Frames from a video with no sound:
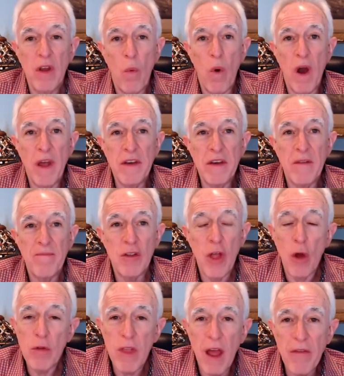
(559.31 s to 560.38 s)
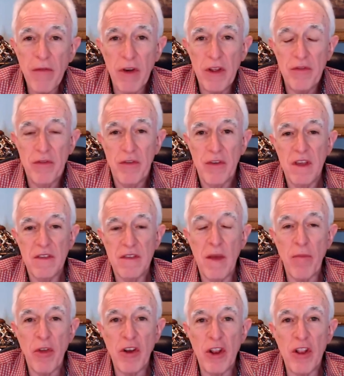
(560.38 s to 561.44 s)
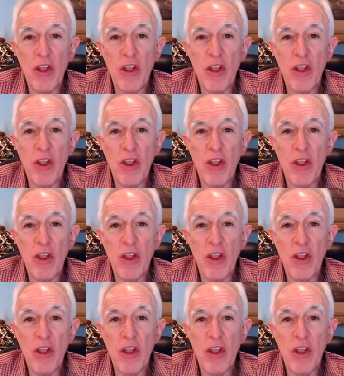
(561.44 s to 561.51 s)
One, low leverage is something to